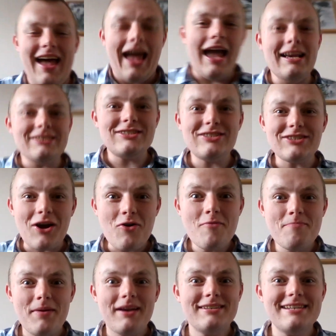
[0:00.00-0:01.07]
It's so
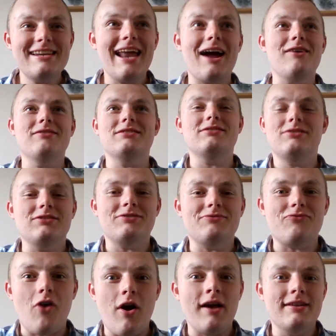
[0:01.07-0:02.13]
bloody loud, it just
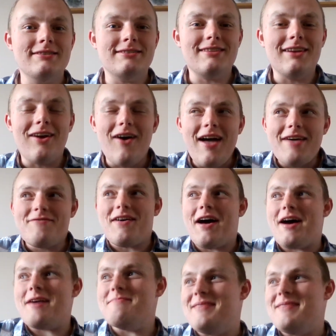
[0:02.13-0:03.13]
frightens the life out of